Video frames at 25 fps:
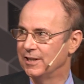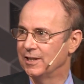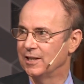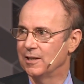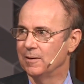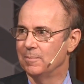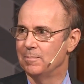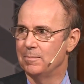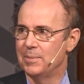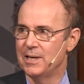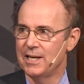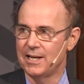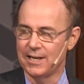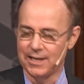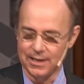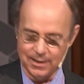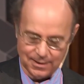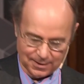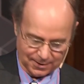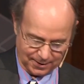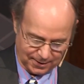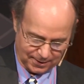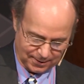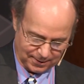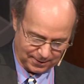it can
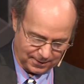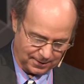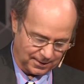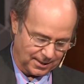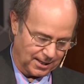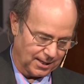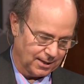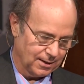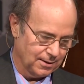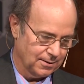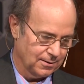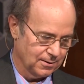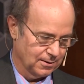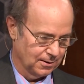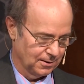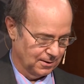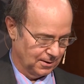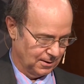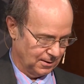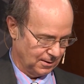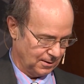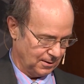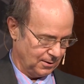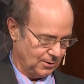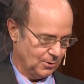be in
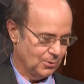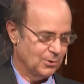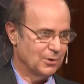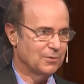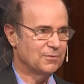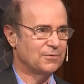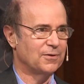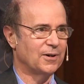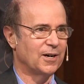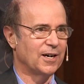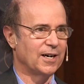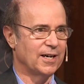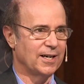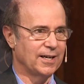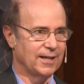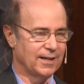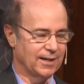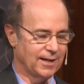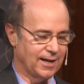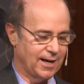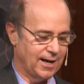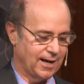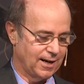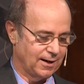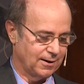
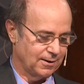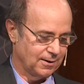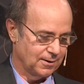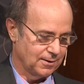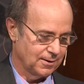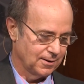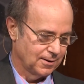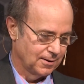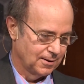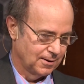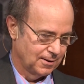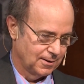unifying and